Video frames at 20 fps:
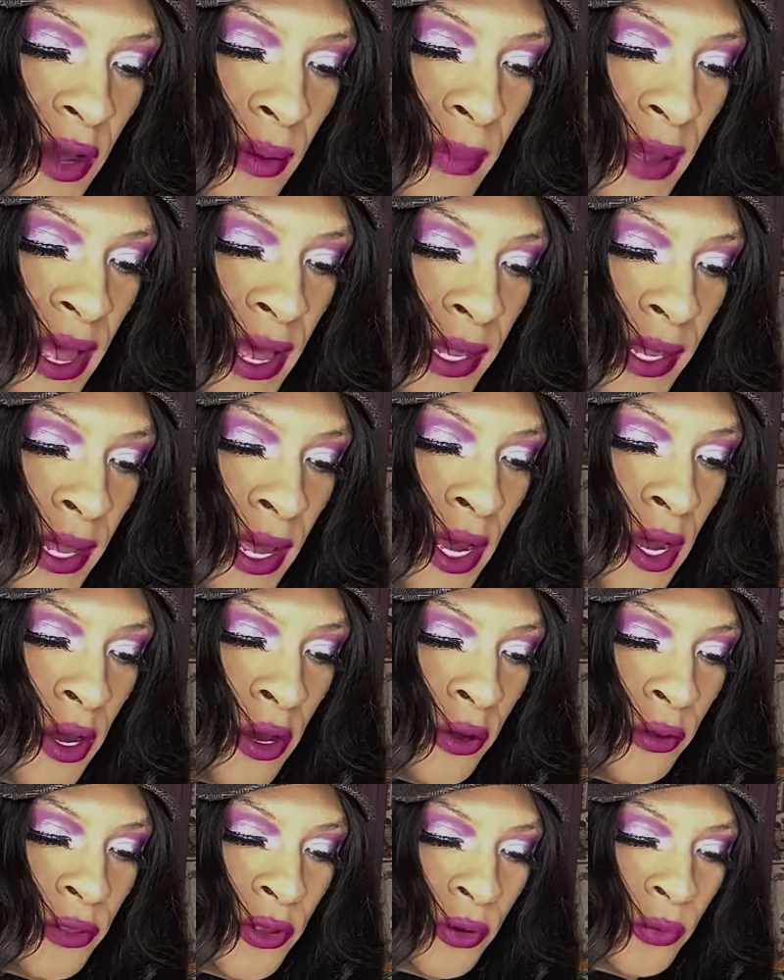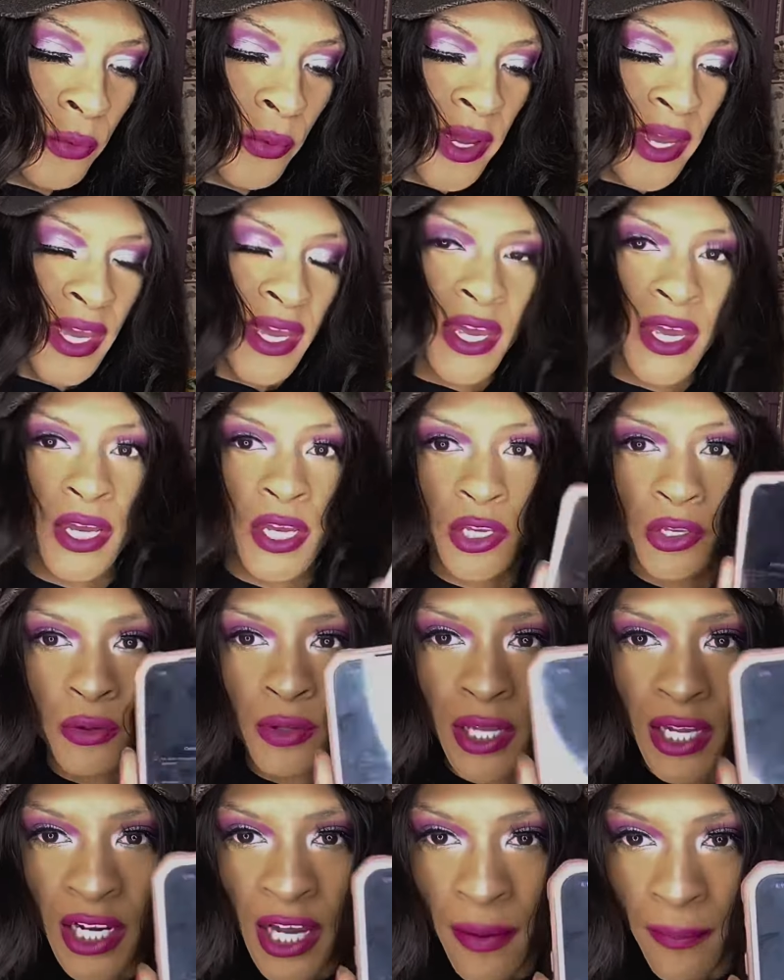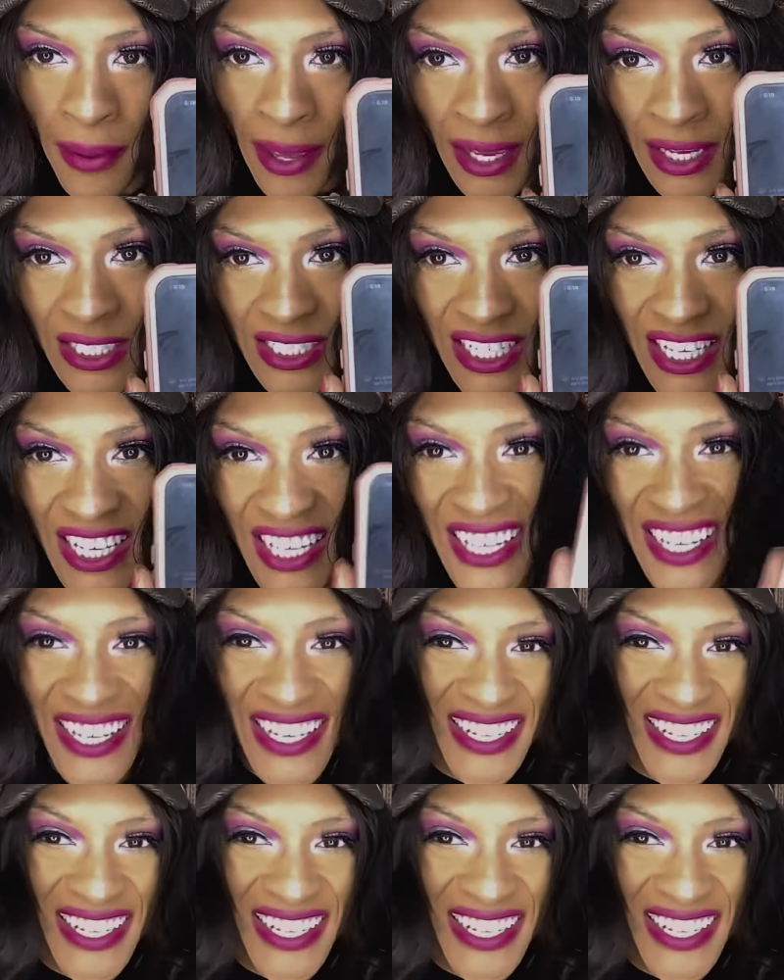Hello, the wig. You look amazing.